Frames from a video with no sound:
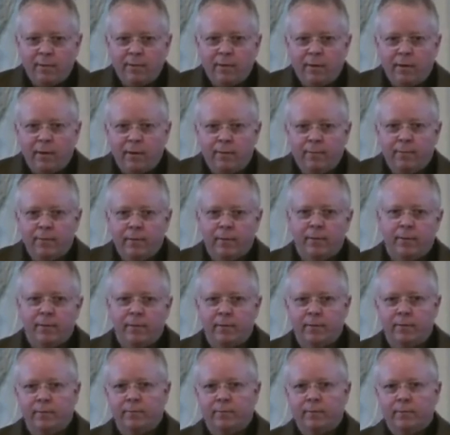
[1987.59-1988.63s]
A
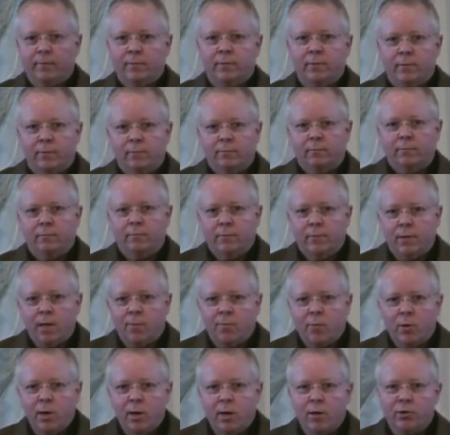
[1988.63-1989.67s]

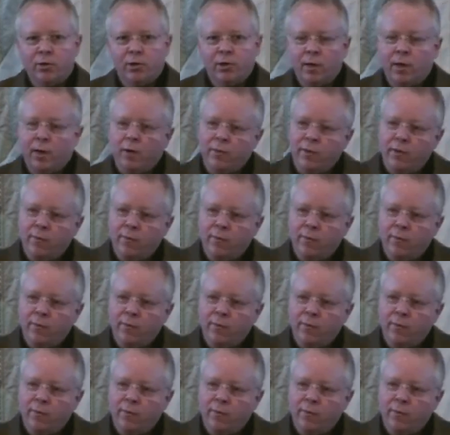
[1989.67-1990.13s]
couple of years ago,